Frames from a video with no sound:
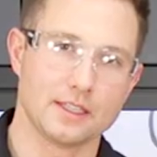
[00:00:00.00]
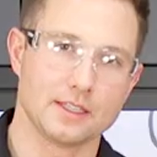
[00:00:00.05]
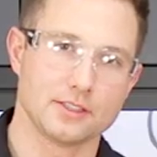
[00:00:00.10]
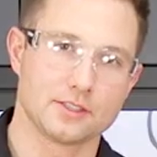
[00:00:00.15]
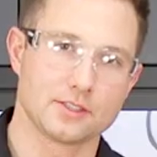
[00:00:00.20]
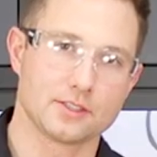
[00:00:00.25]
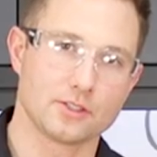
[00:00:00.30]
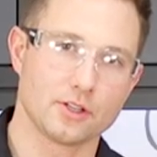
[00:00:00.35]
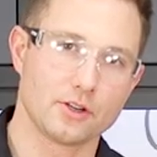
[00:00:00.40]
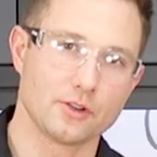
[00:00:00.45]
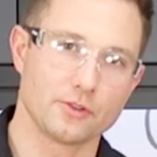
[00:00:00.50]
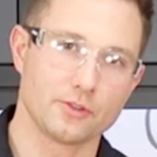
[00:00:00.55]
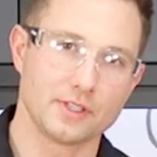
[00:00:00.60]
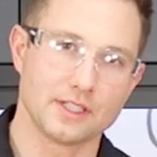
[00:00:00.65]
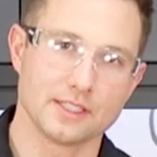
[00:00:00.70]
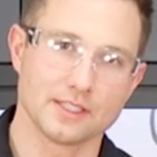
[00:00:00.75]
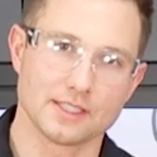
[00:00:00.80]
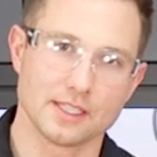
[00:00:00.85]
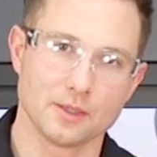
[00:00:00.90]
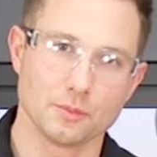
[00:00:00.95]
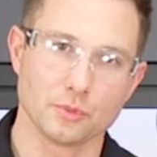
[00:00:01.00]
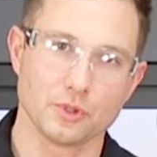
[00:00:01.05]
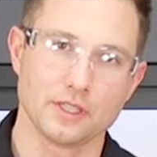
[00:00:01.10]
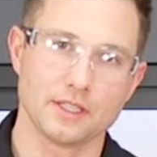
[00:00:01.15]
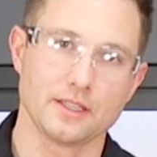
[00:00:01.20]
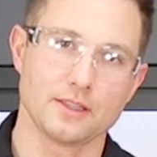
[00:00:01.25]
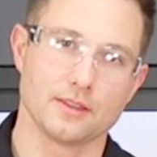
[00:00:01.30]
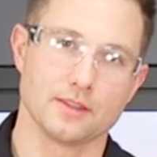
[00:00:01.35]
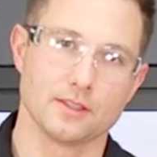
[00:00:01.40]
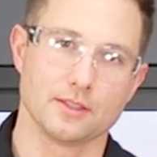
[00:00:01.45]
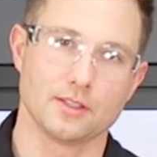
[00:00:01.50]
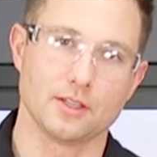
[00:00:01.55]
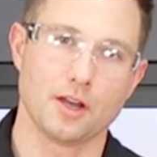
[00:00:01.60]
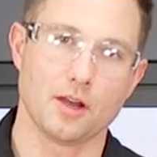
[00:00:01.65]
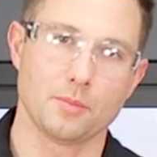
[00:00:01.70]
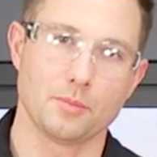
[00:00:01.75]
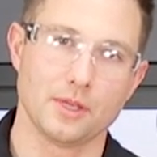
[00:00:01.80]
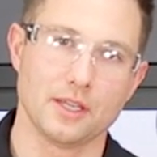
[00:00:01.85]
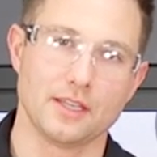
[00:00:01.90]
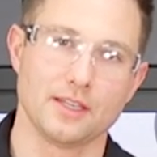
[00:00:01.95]
and start reassembling the
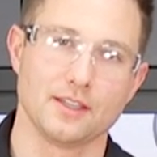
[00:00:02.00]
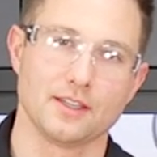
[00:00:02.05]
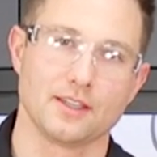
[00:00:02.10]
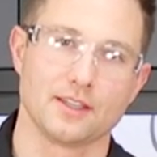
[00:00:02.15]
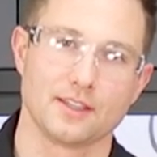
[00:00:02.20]
top end.